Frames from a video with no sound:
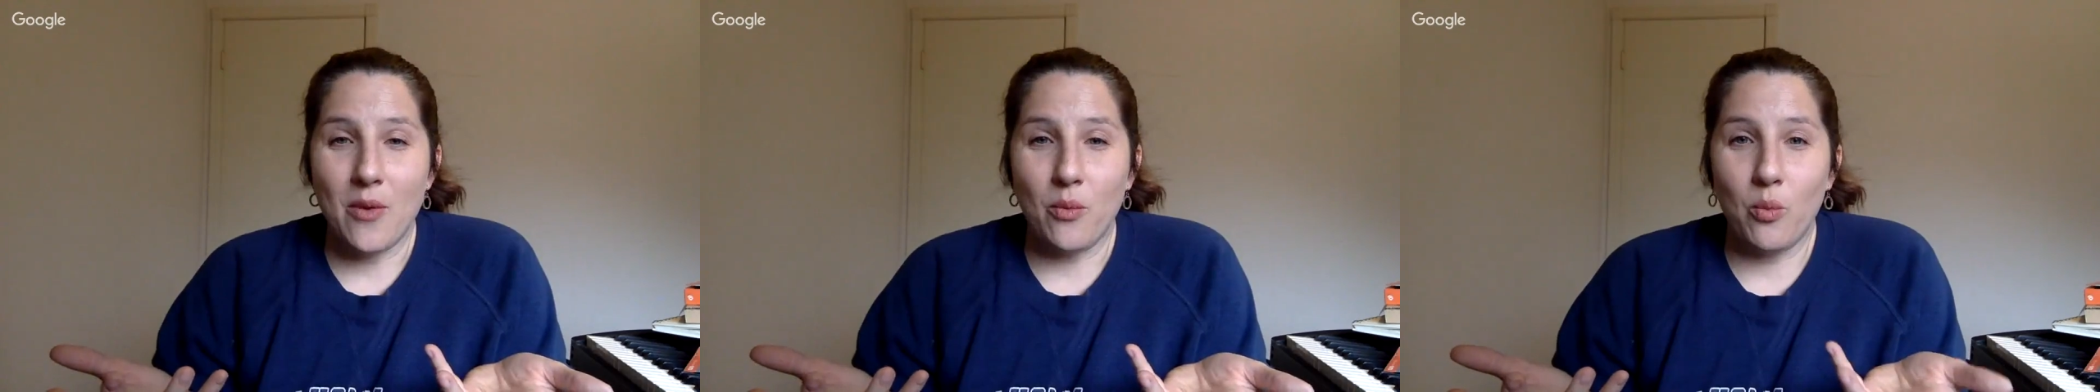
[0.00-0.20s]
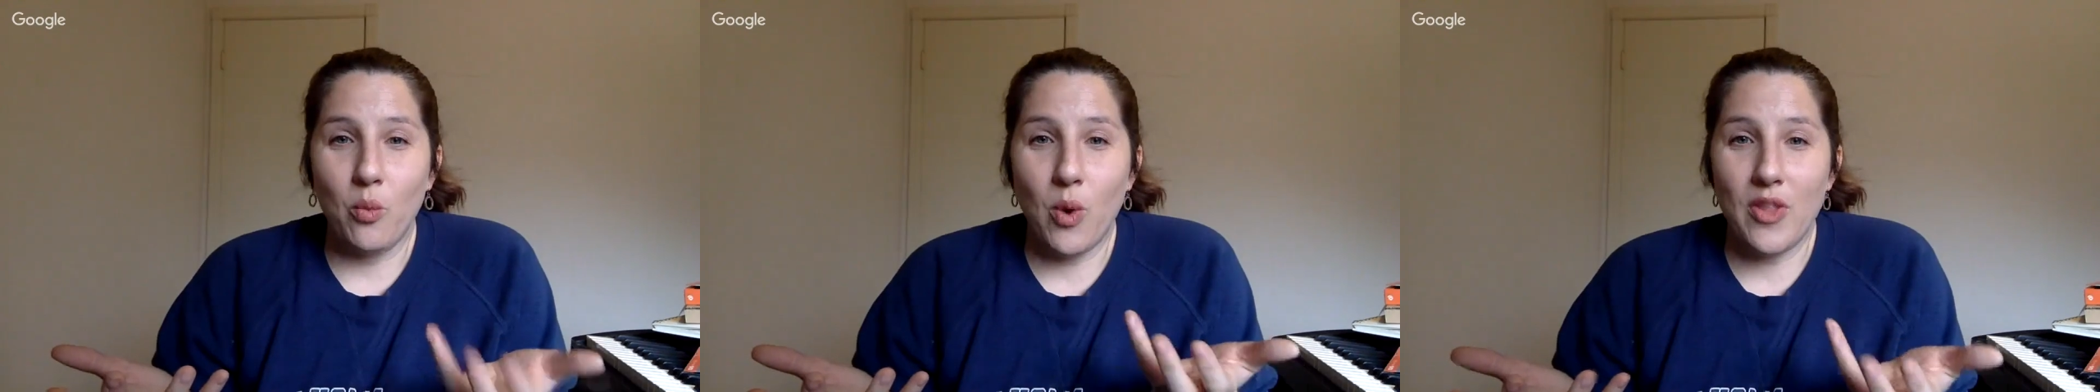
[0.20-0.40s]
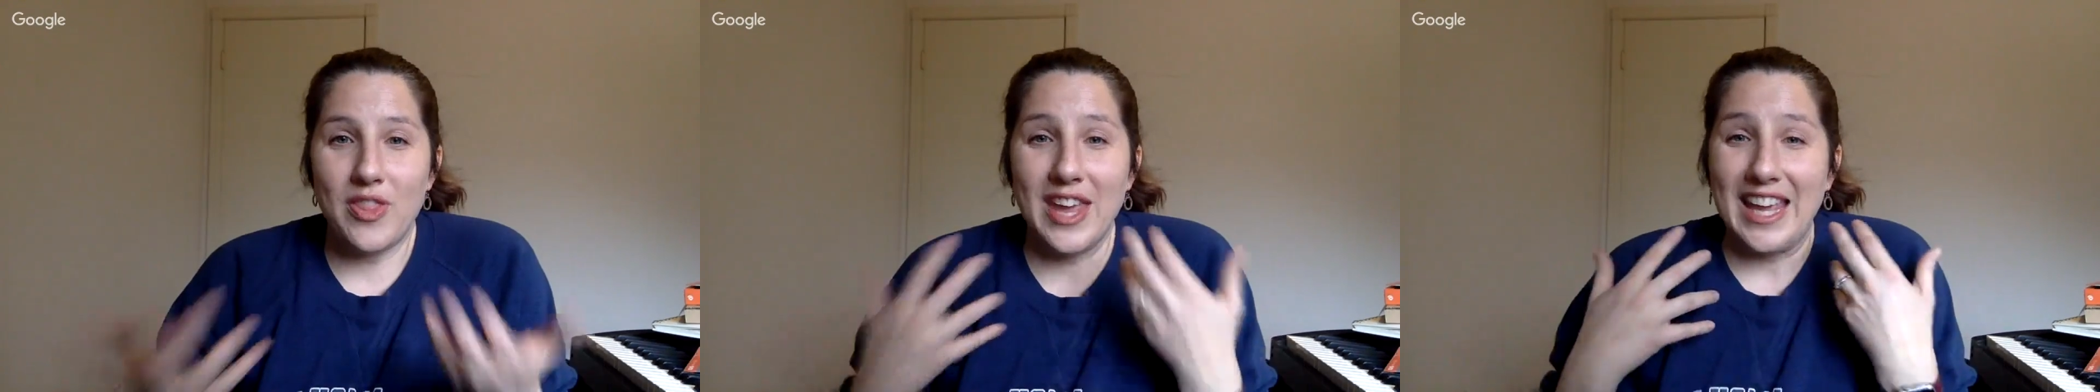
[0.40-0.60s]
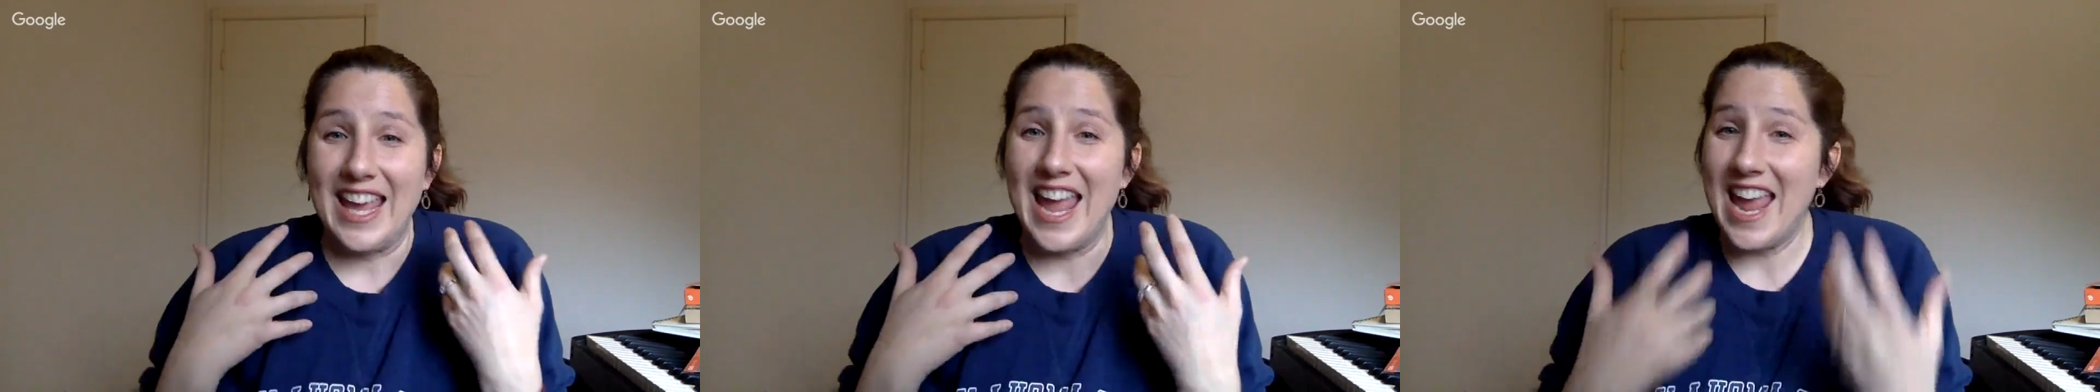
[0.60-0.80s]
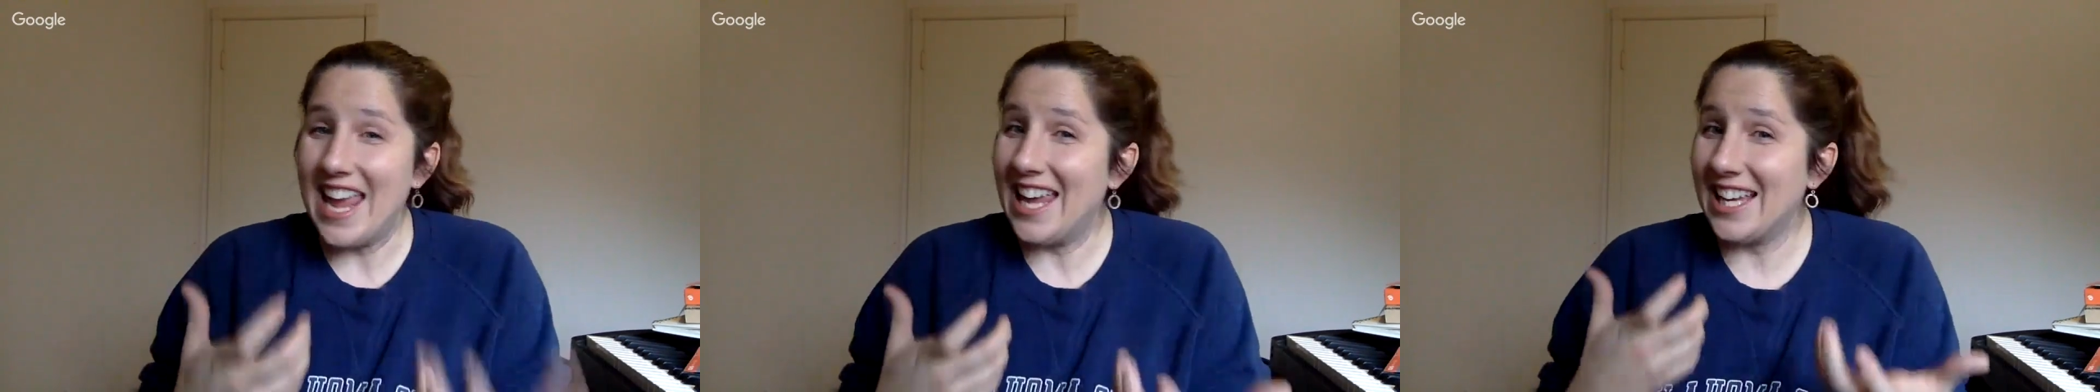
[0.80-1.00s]
what they
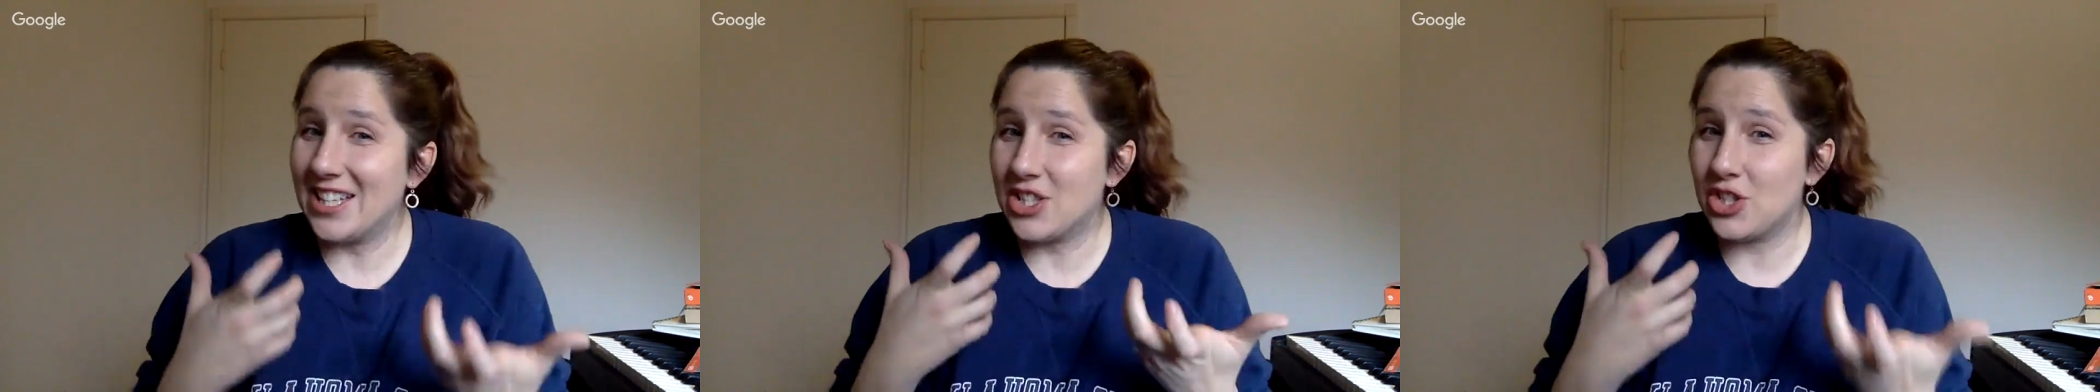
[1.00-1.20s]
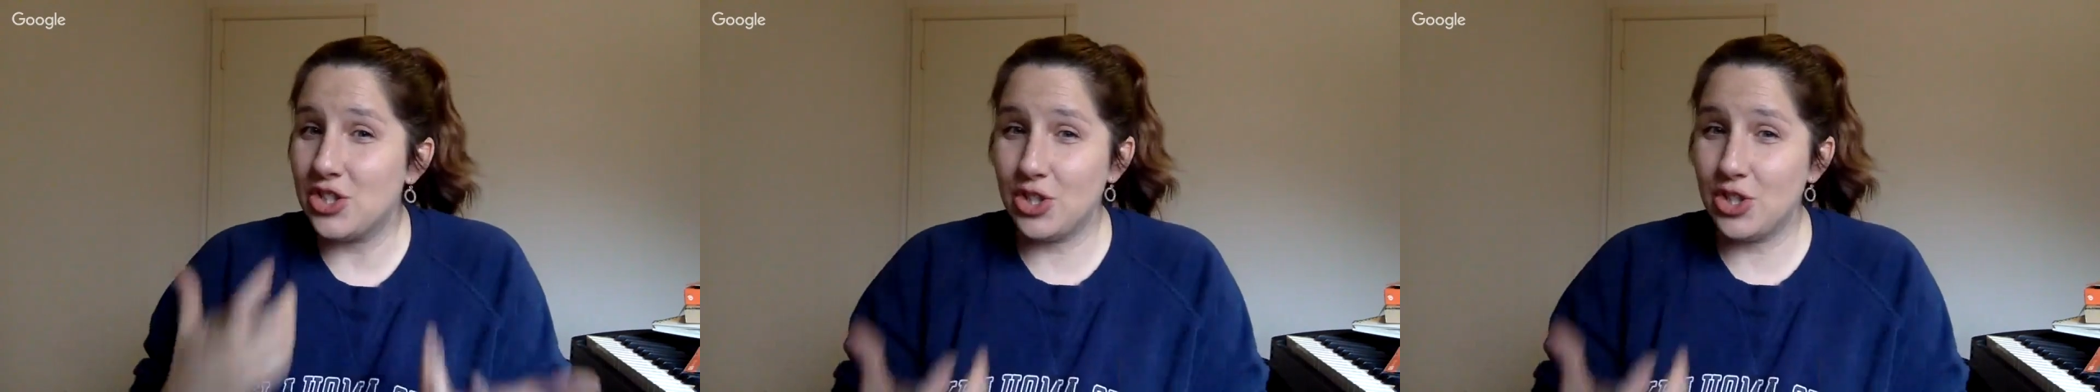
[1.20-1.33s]
can't